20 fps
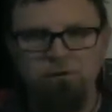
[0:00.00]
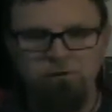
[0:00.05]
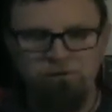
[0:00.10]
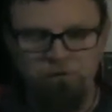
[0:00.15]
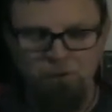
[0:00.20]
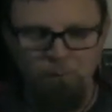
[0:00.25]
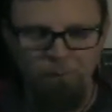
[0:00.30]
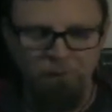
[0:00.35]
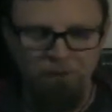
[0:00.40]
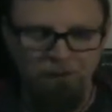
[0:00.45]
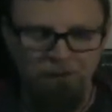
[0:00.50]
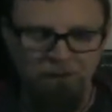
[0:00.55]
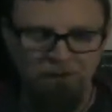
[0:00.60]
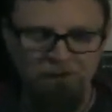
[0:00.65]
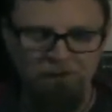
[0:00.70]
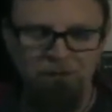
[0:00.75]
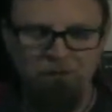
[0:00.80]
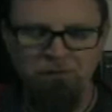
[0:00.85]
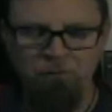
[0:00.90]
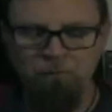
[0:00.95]

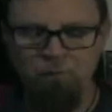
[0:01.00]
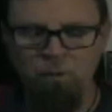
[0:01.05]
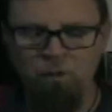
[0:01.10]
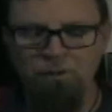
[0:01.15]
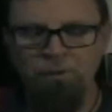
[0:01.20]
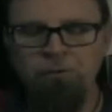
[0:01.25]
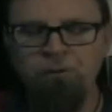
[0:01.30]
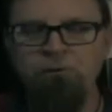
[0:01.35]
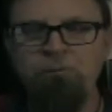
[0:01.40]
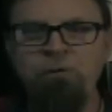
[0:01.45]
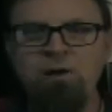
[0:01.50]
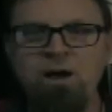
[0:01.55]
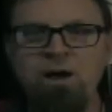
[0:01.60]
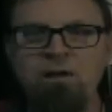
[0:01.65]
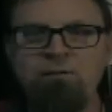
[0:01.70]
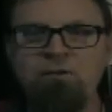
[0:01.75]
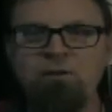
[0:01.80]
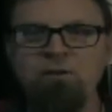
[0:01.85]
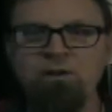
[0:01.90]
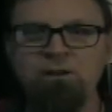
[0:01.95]
Duplicate. 1 through
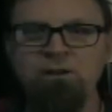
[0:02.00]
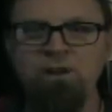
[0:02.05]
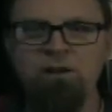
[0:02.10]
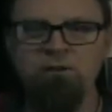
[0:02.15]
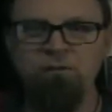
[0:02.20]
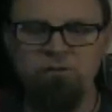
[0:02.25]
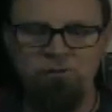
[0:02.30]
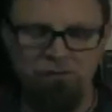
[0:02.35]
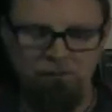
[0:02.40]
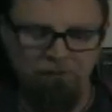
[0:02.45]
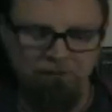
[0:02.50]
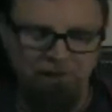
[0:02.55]
5 is on Kickstarter.